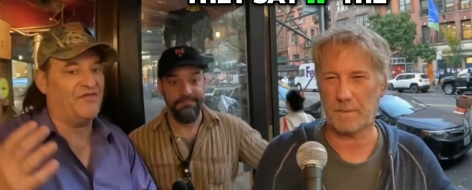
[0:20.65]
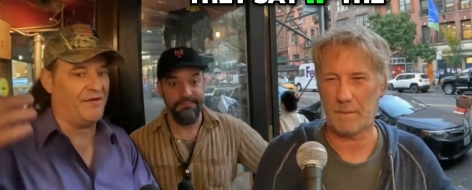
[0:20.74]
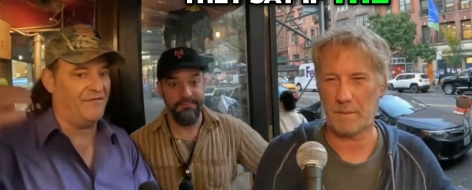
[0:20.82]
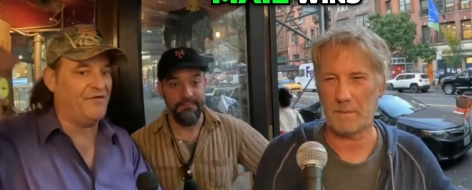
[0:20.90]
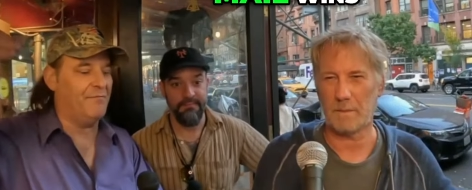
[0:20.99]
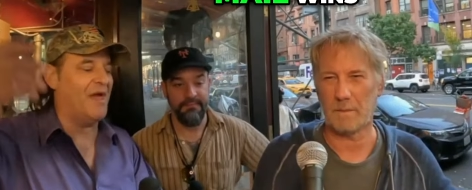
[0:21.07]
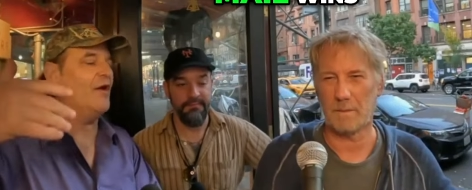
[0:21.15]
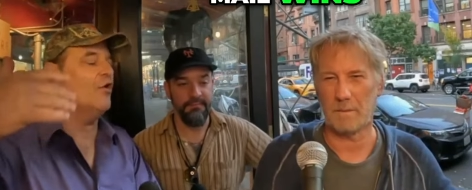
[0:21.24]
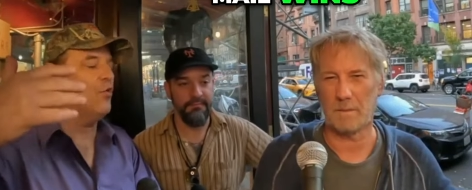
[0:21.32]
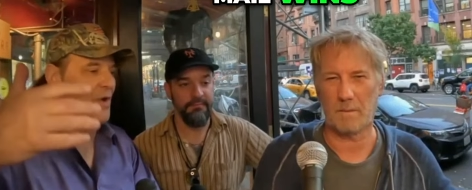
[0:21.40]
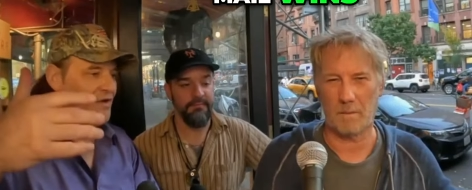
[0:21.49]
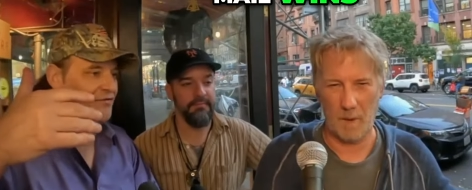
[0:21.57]
Speaker 1: if the male
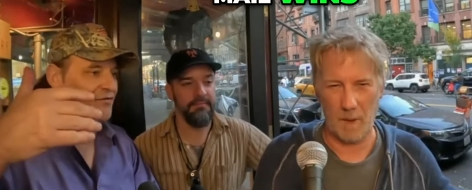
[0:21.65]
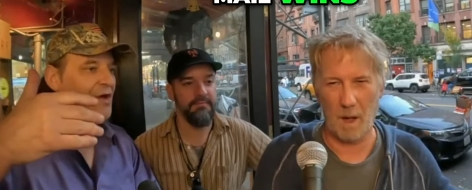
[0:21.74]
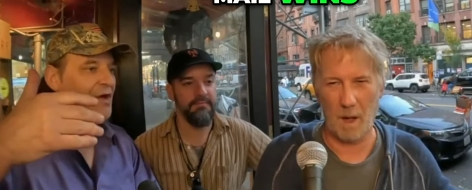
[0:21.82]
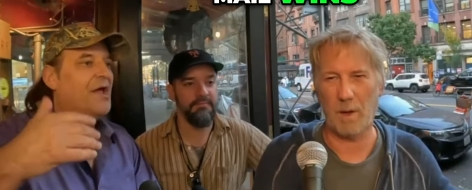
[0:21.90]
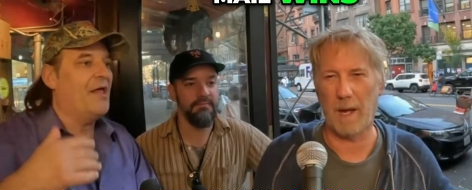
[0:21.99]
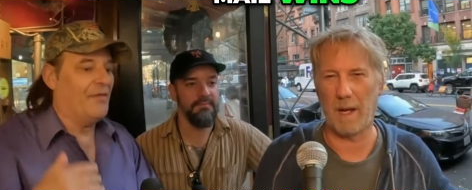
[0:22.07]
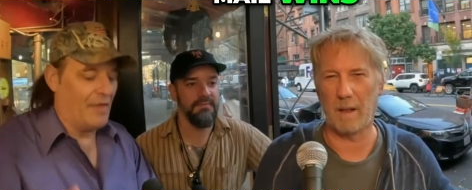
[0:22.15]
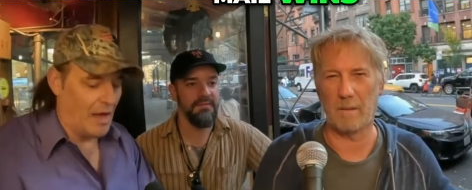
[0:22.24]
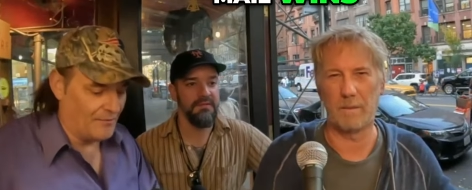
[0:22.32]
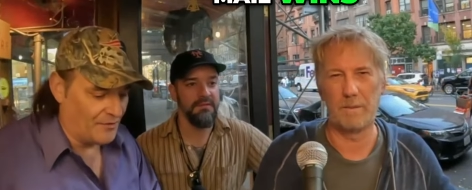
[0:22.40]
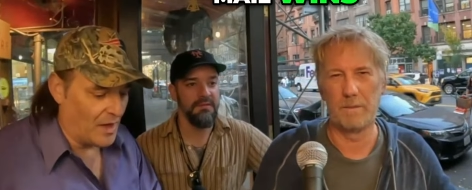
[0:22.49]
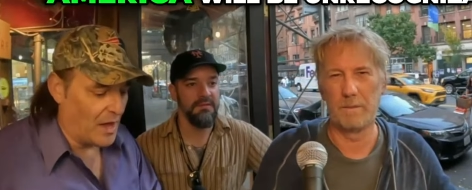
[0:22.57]
wins, okay,
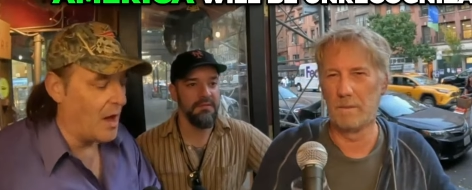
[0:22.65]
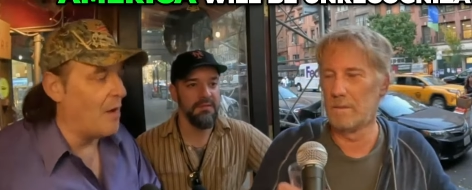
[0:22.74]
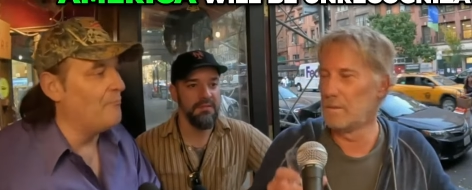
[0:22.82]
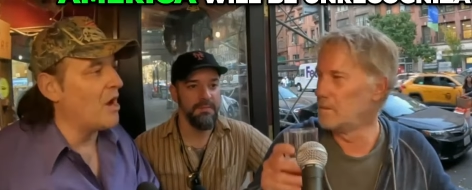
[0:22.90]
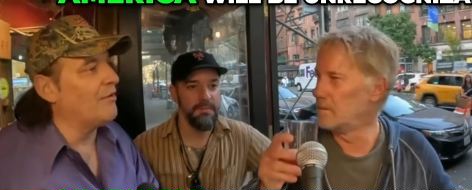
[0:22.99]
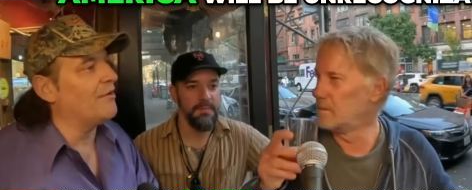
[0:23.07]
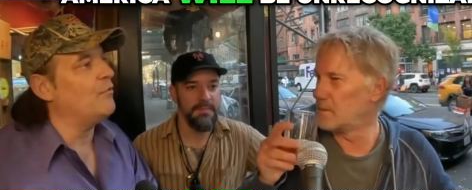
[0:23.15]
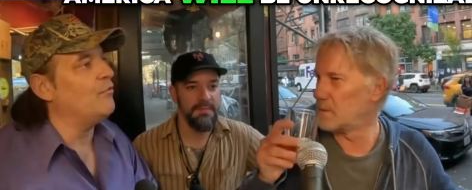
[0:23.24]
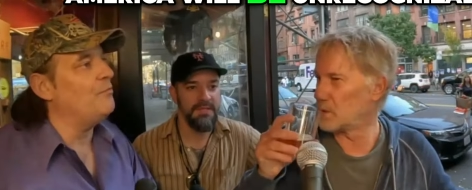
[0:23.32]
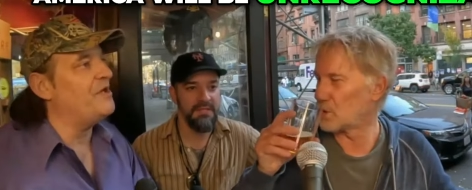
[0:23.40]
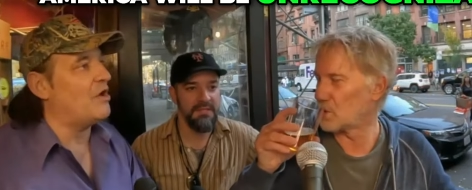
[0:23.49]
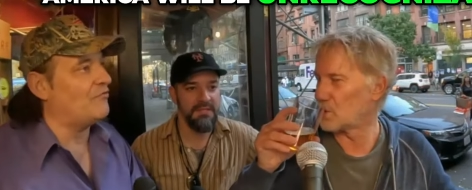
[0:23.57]
America will
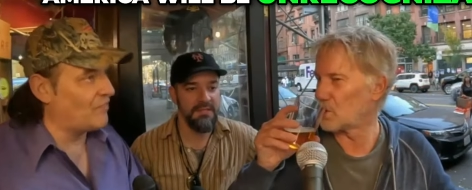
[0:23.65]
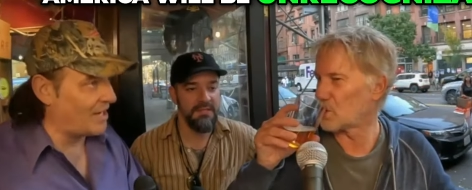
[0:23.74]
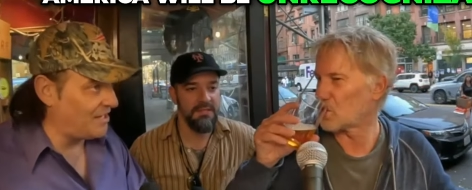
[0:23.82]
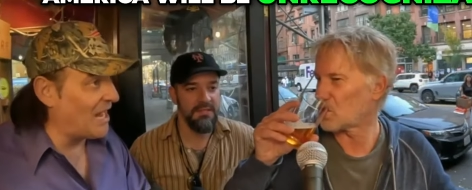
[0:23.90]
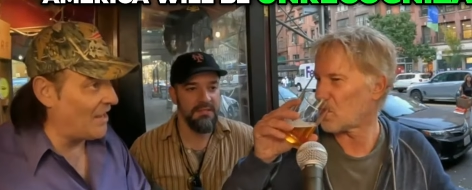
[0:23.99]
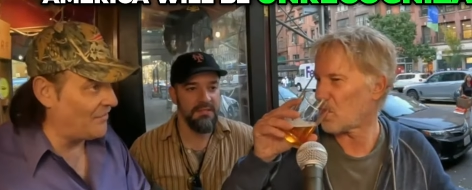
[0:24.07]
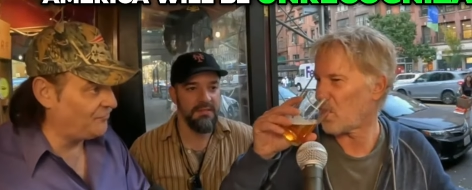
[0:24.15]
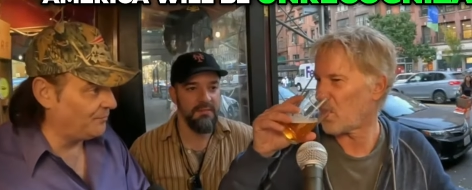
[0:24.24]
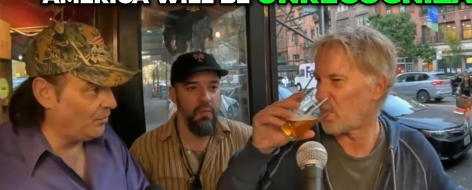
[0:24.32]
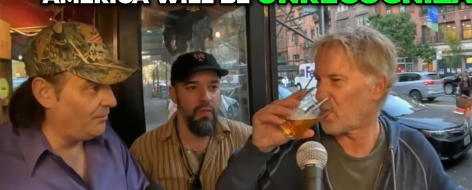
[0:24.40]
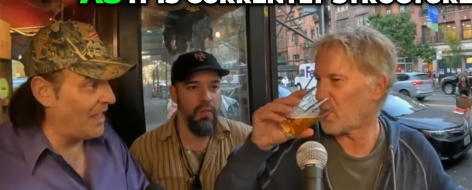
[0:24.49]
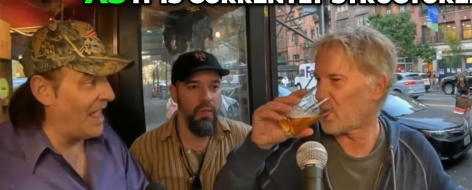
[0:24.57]
be
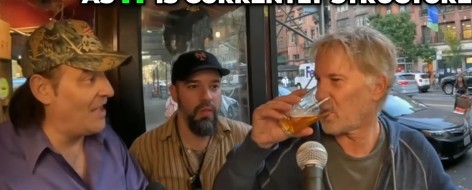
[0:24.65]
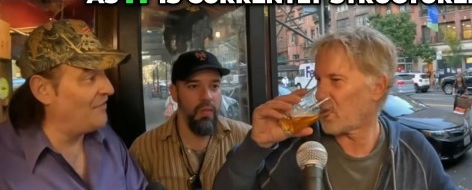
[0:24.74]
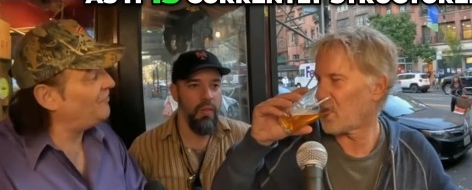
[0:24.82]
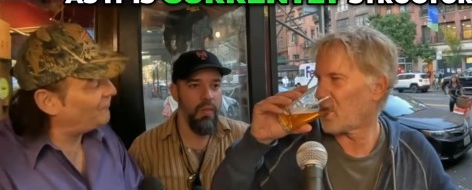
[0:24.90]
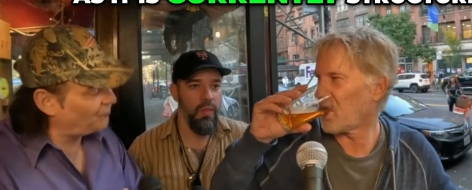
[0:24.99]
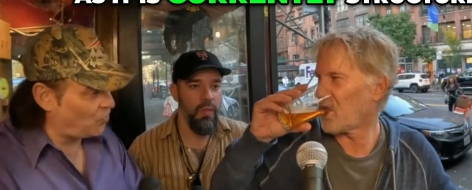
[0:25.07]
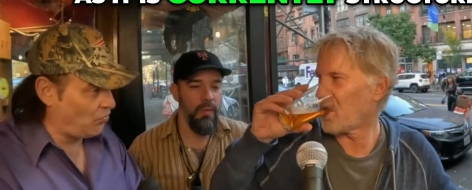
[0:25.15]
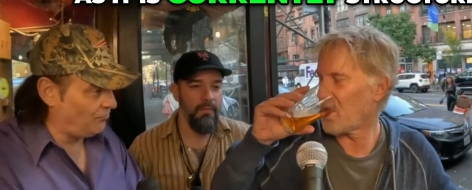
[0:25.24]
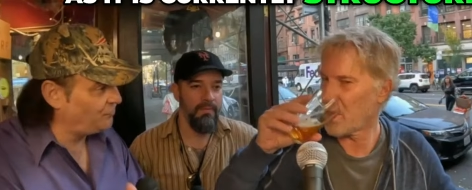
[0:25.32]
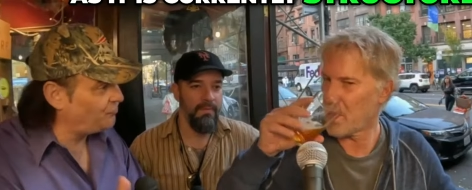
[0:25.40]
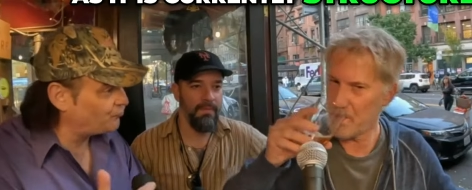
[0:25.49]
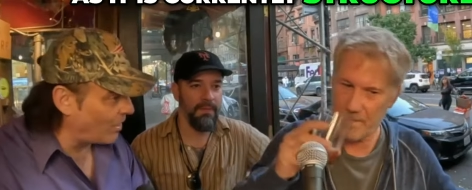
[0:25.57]
unrecognizable as it is currently
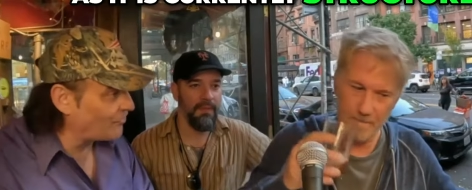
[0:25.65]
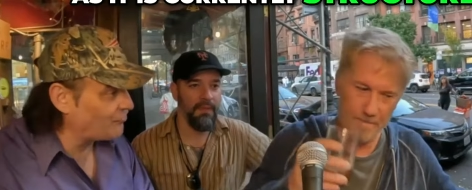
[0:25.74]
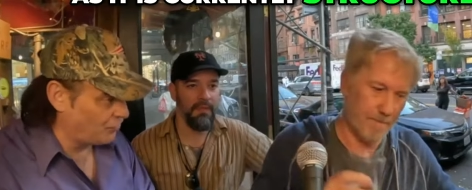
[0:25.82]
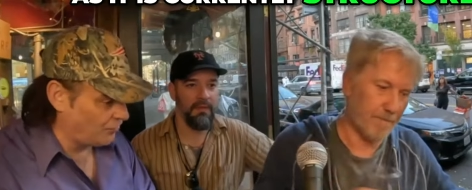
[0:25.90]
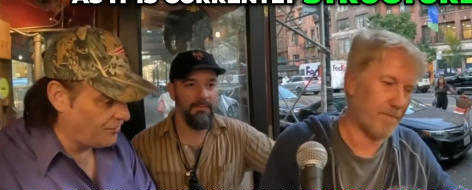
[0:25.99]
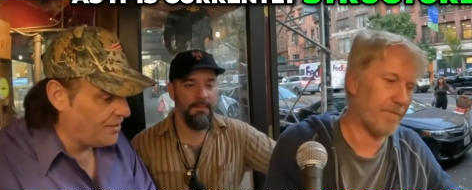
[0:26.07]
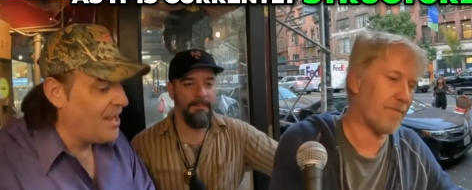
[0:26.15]
structured,